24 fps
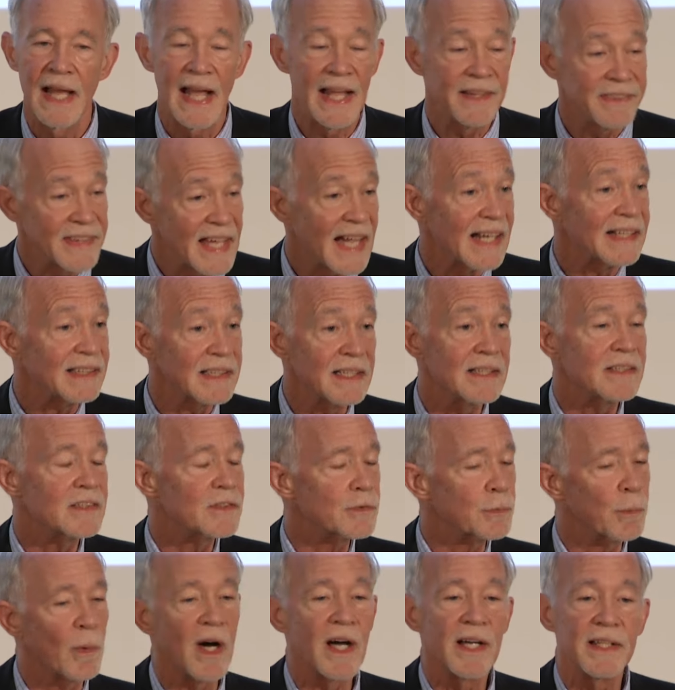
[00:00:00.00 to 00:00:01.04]
And that
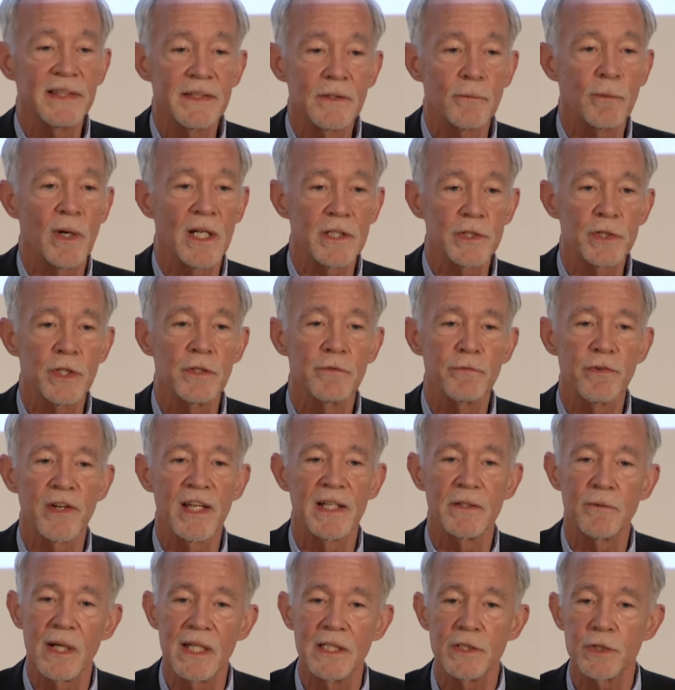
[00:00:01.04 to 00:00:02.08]
is why the Russian
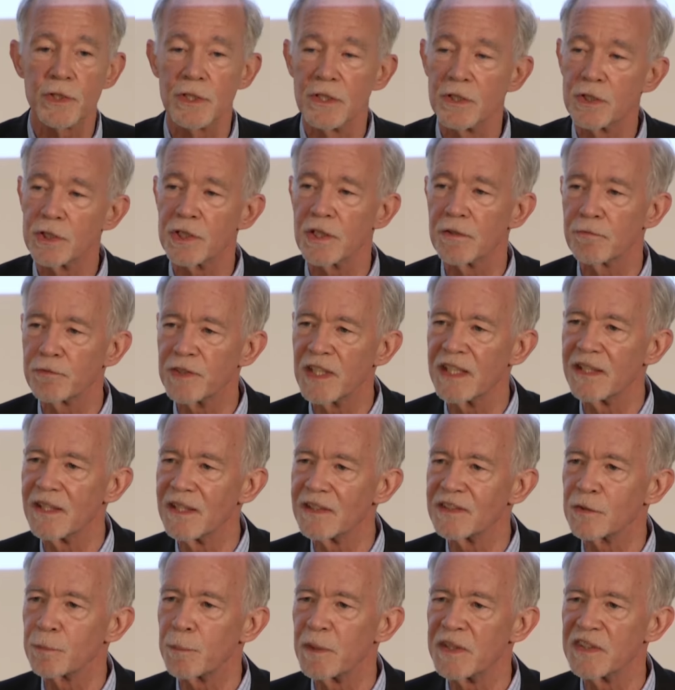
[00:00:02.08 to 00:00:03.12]
Federation shifted
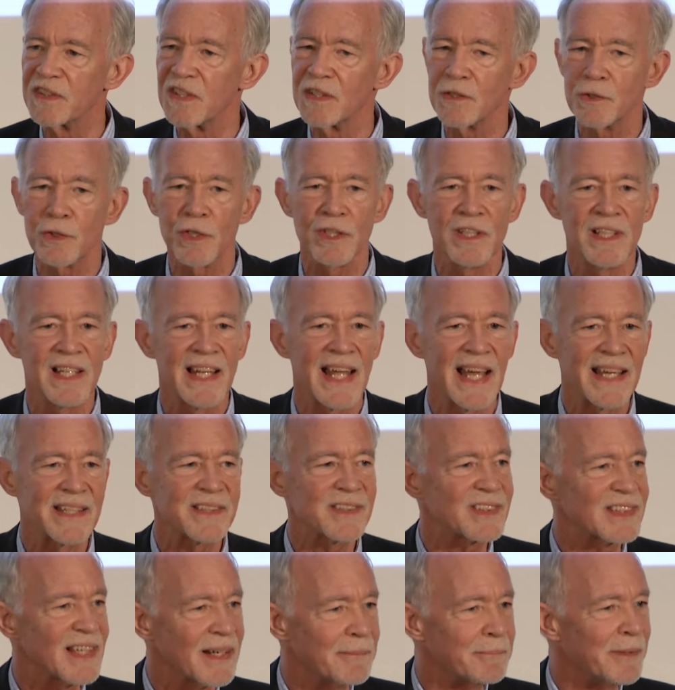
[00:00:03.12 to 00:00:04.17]
its position
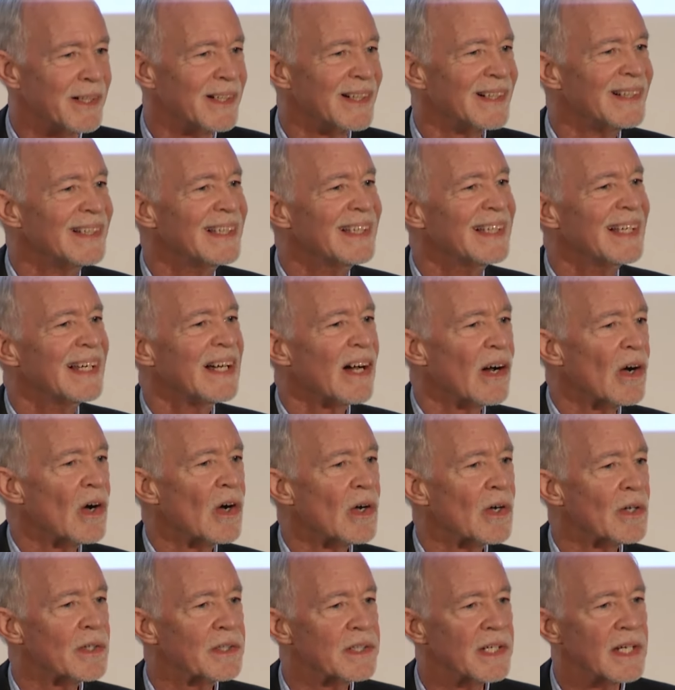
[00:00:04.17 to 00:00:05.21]
last summer
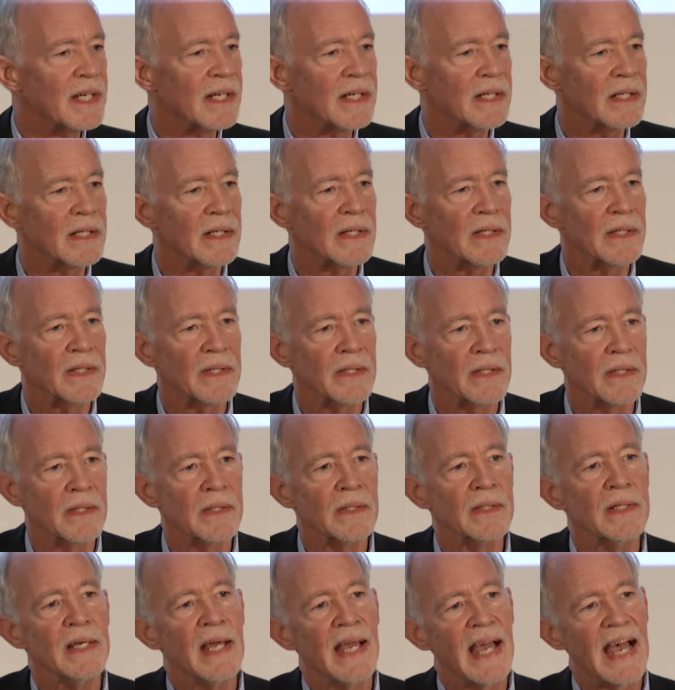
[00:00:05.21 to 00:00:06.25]
on
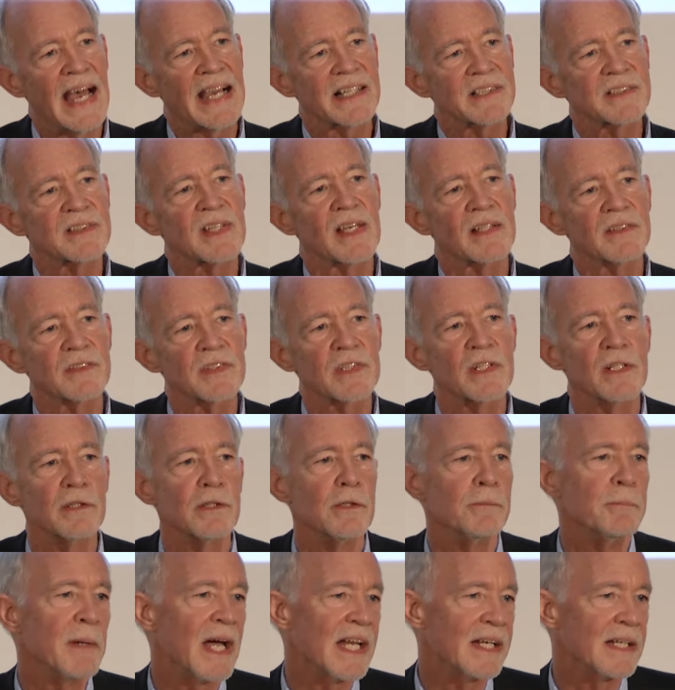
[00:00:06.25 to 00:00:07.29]
uh, access to
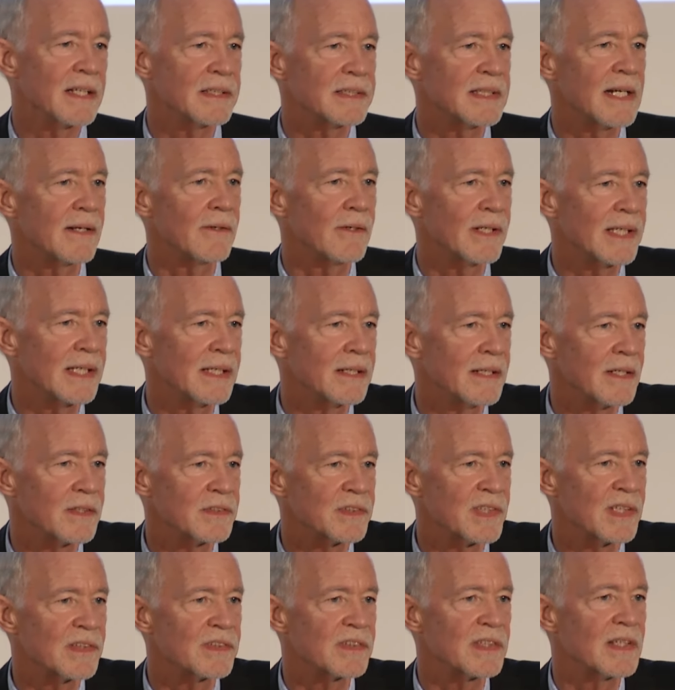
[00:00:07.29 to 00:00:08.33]
humanitarian
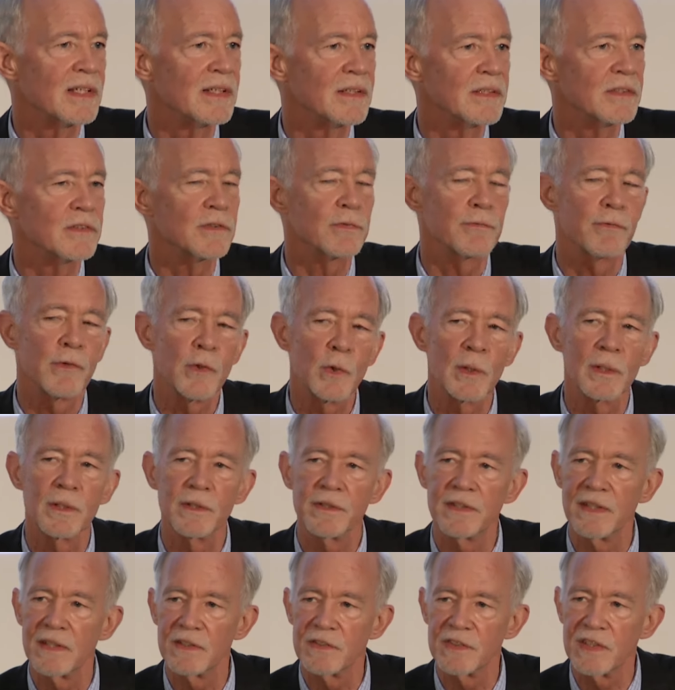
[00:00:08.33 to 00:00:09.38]
assistance
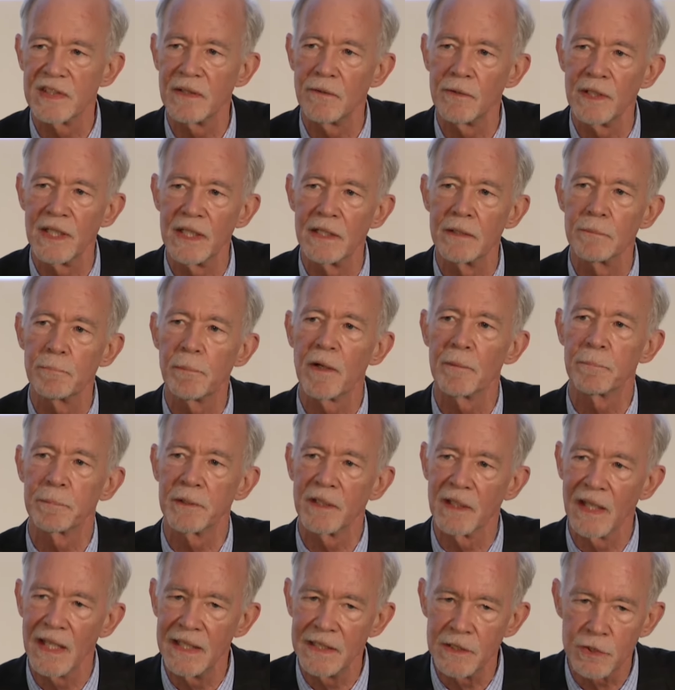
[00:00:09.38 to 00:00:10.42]
for the Syrian
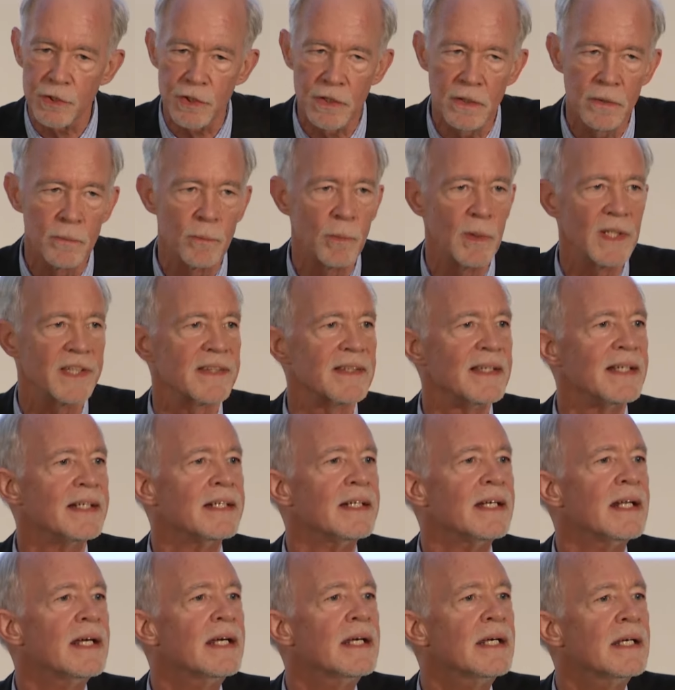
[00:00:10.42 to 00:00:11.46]
population
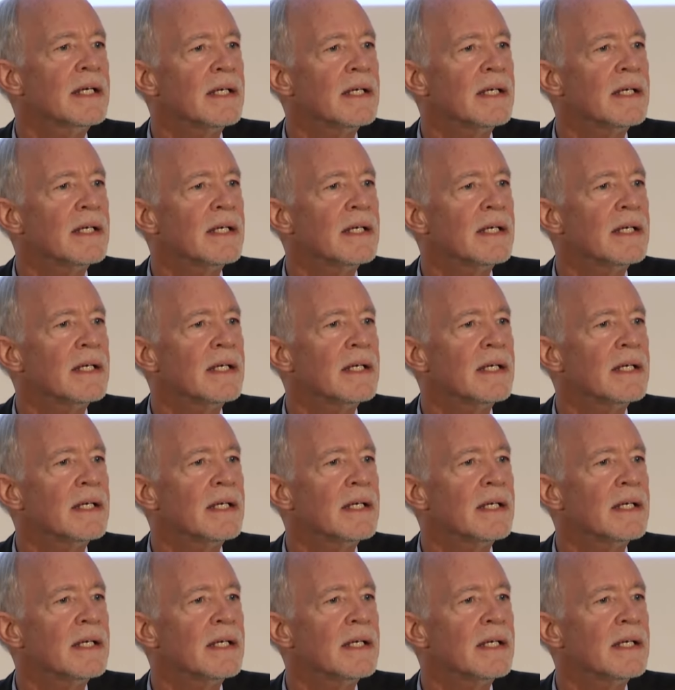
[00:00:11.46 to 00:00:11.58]
within